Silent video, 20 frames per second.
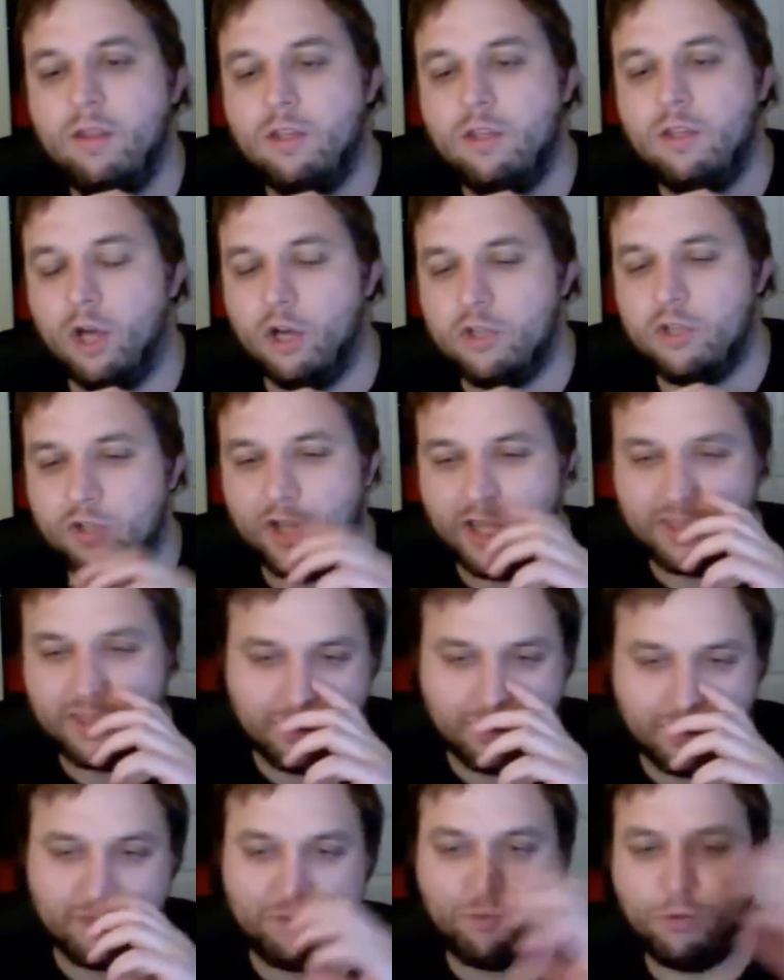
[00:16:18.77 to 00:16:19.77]
You
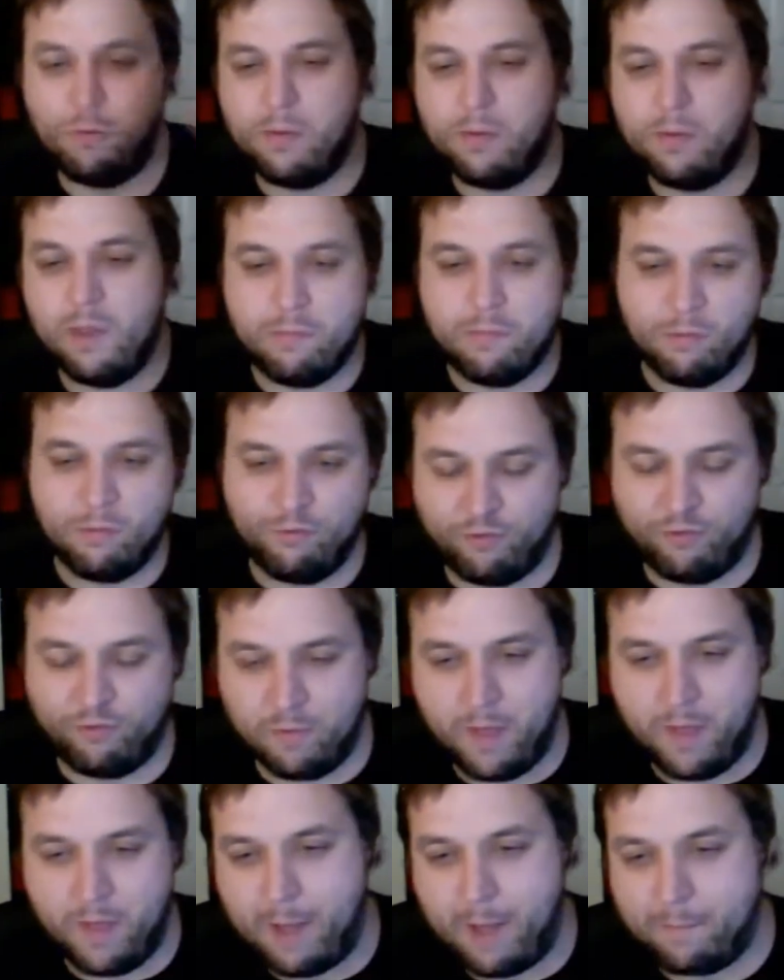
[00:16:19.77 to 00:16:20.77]
get the two people
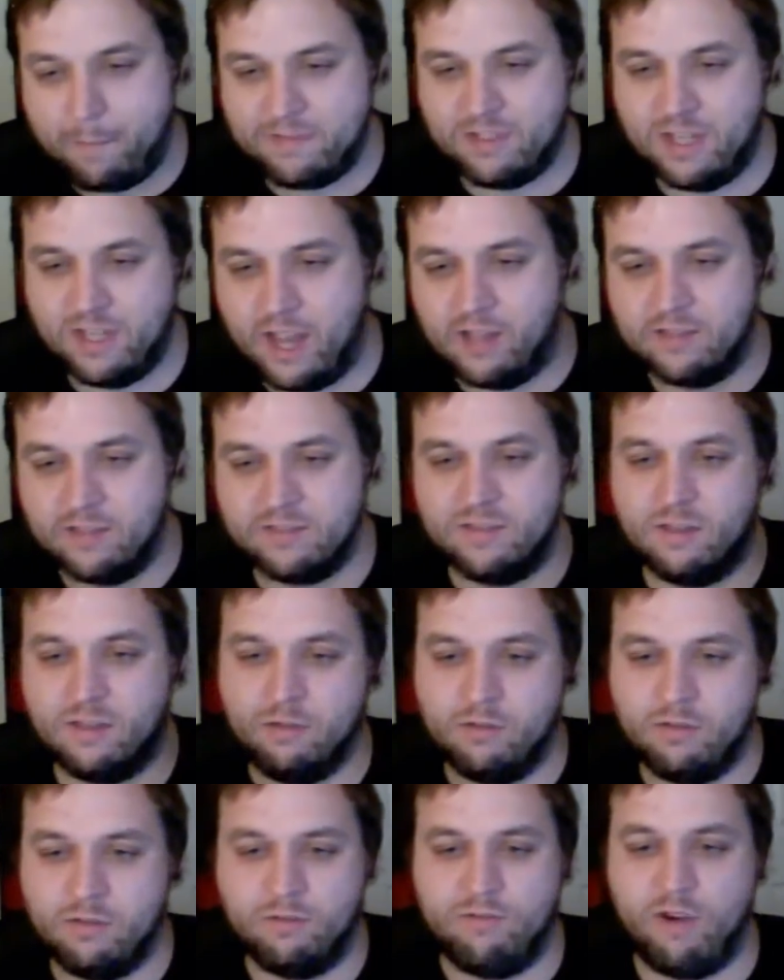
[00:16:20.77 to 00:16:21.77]
from opposite ends,
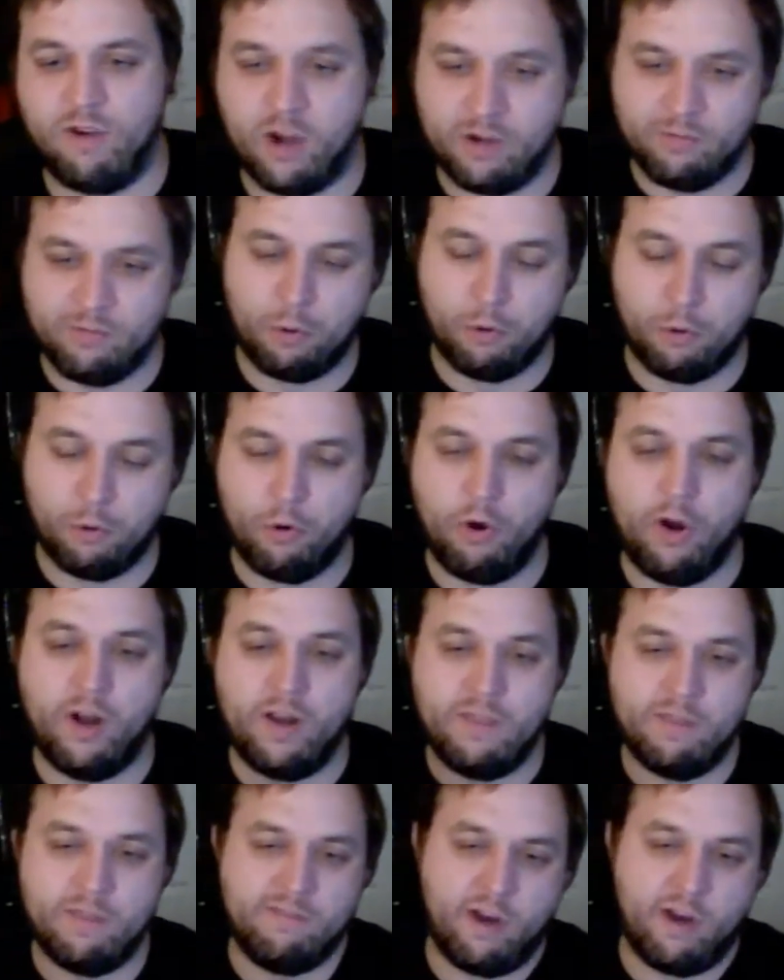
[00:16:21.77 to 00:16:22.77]
the very poor
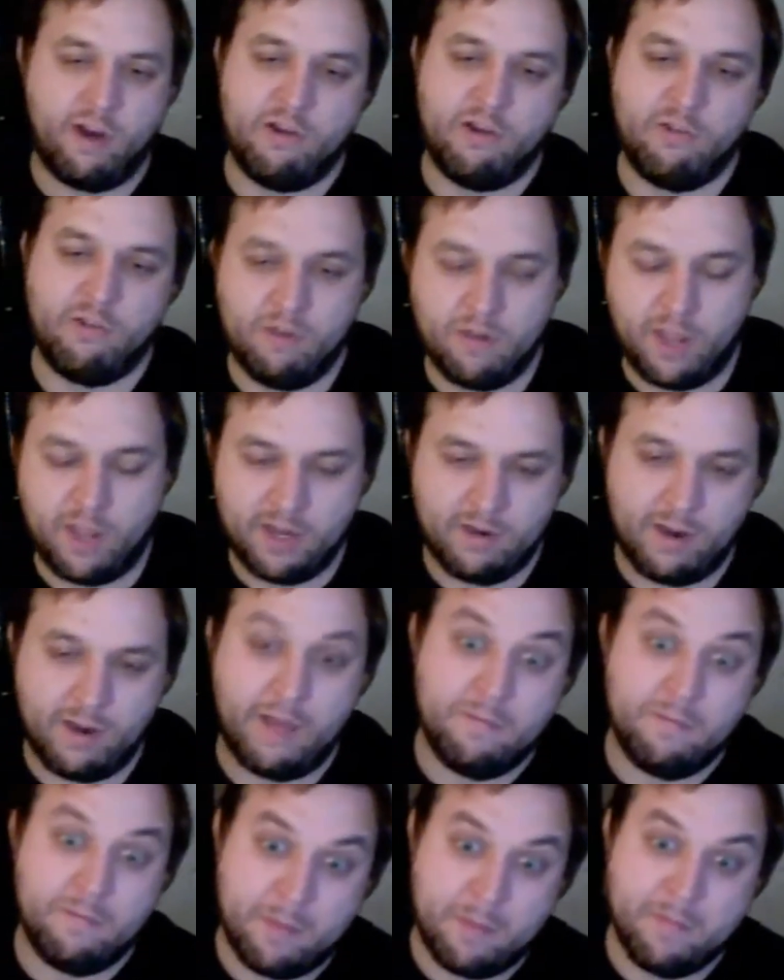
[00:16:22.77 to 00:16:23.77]
and
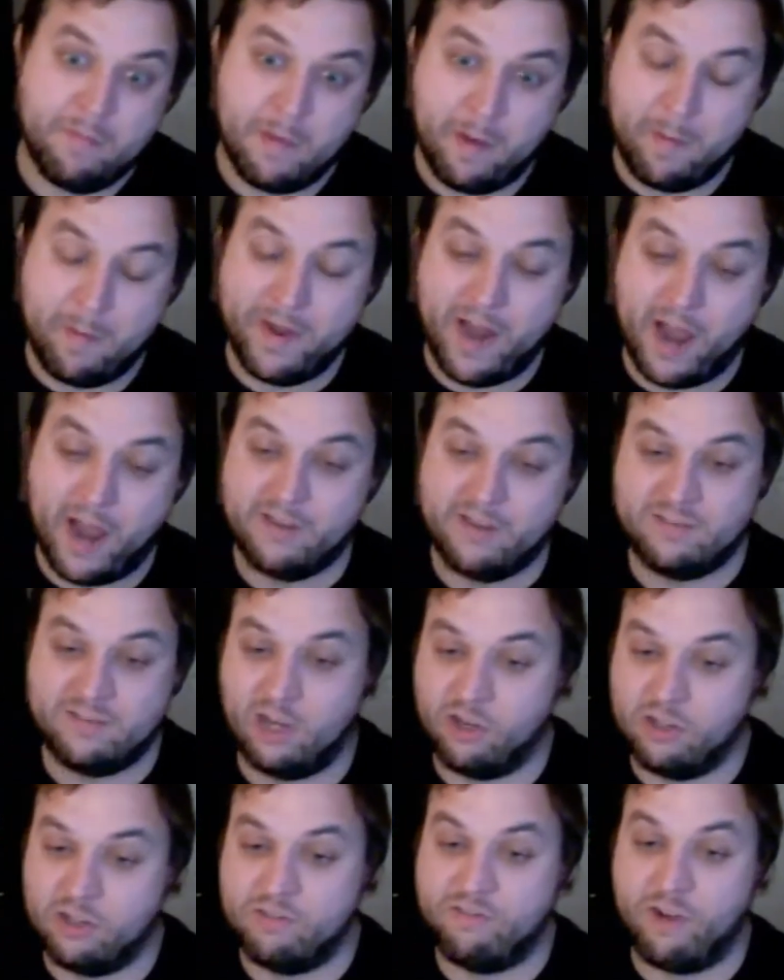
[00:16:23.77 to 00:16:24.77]
maybe not
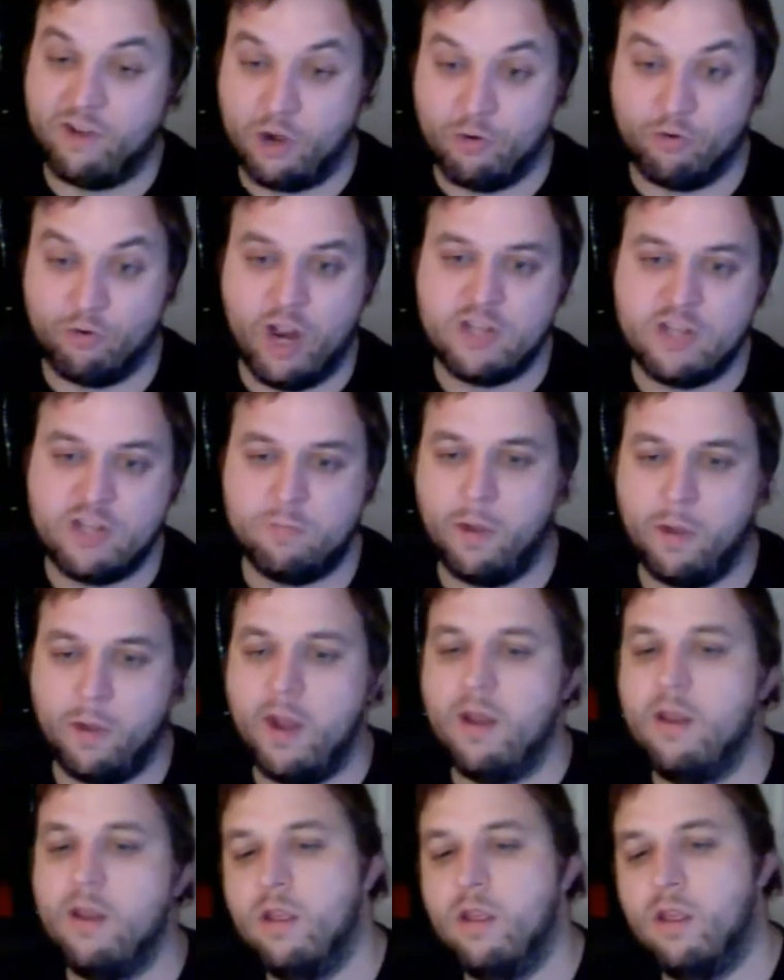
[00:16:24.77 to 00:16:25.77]
necessarily the very rich,
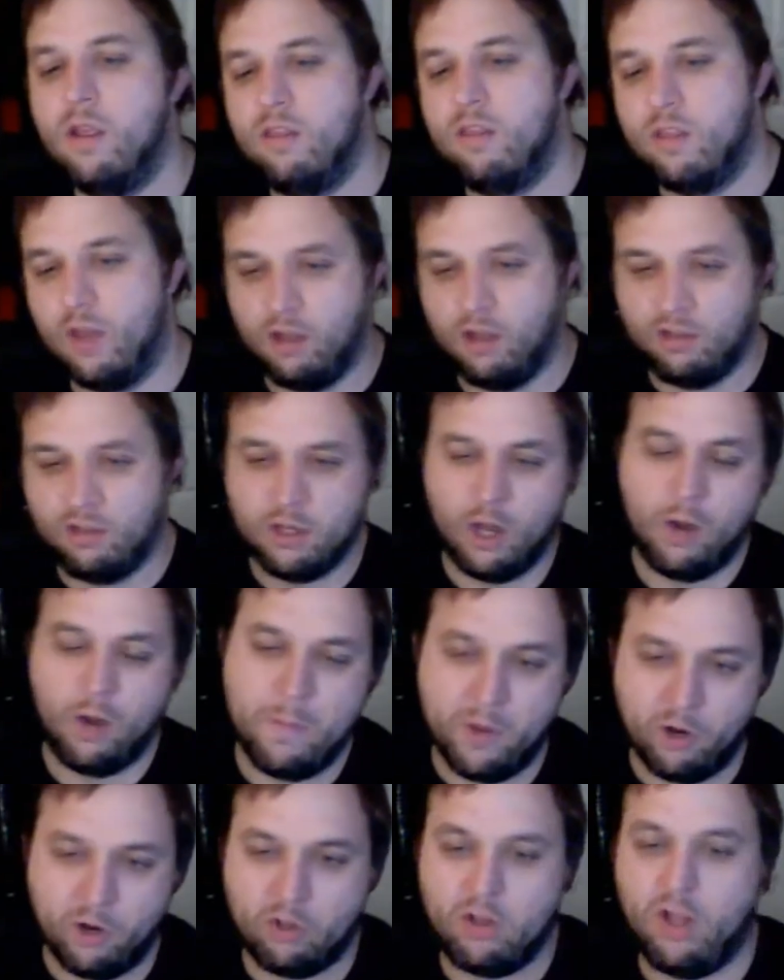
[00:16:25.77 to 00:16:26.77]
but the
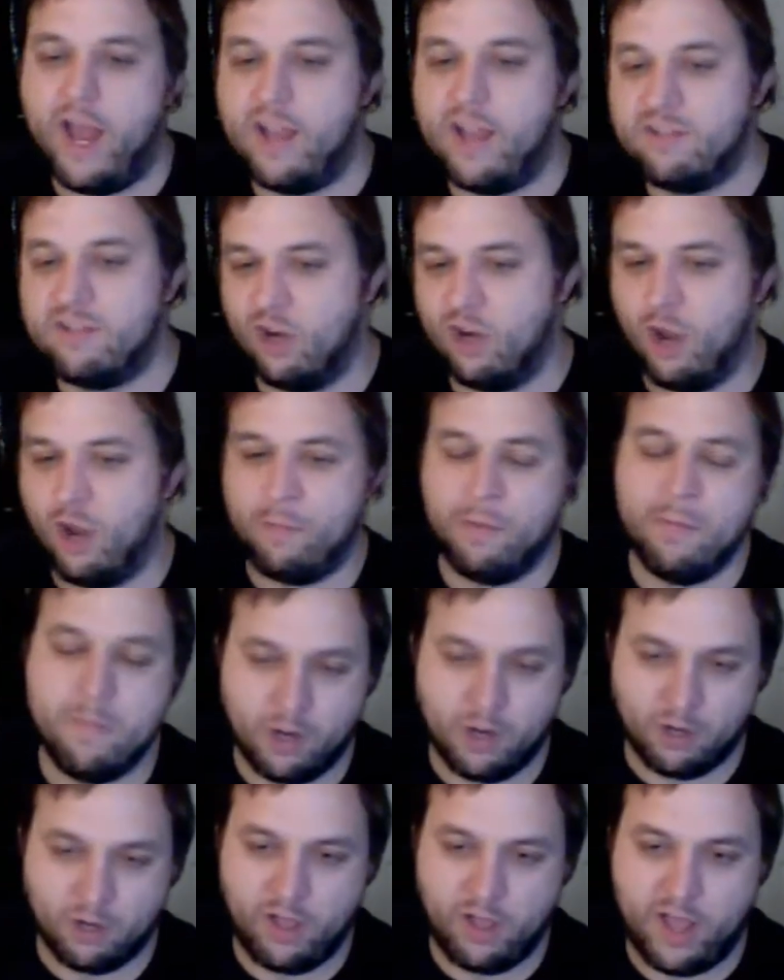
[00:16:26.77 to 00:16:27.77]
middle class or upper
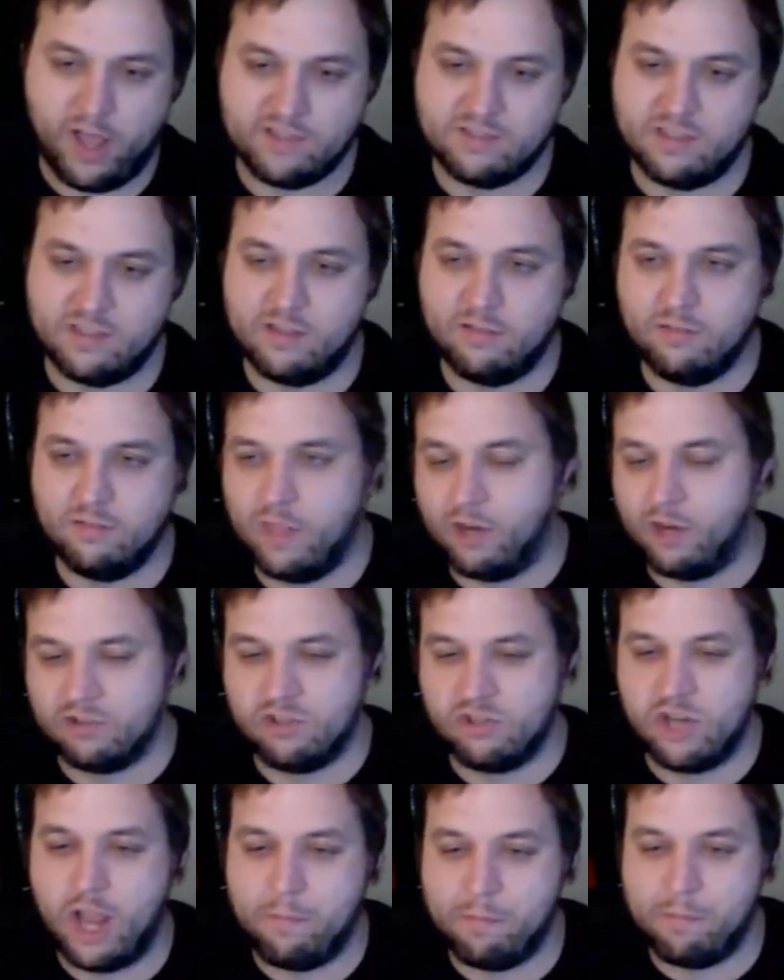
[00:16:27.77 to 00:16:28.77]
middle class that'll
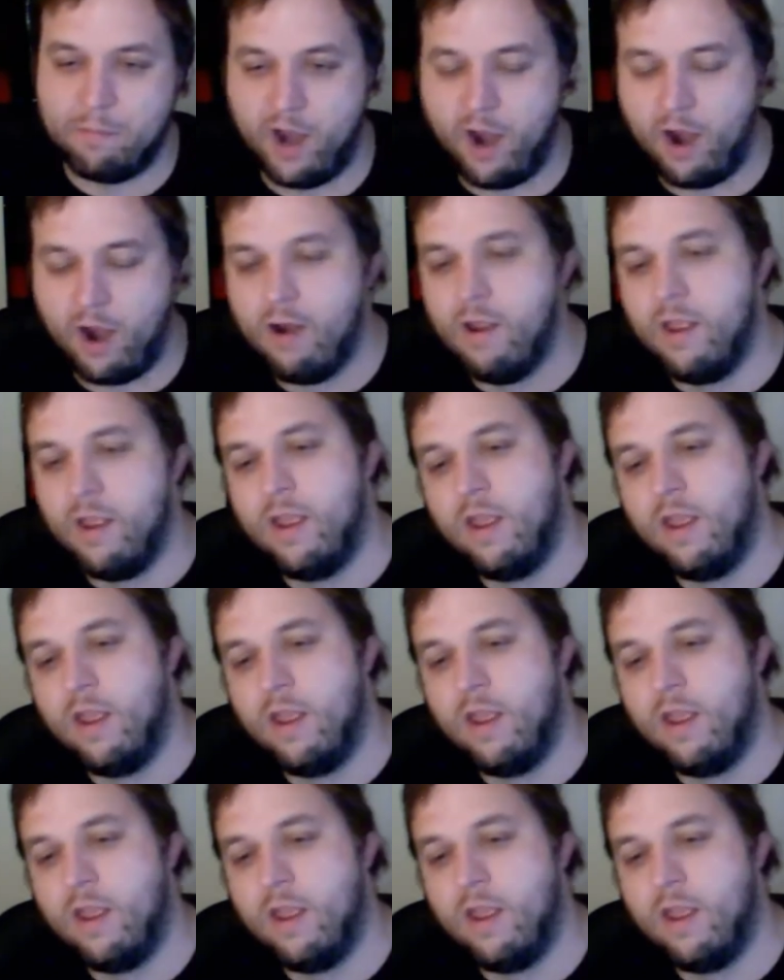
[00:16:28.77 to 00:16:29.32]
shop there,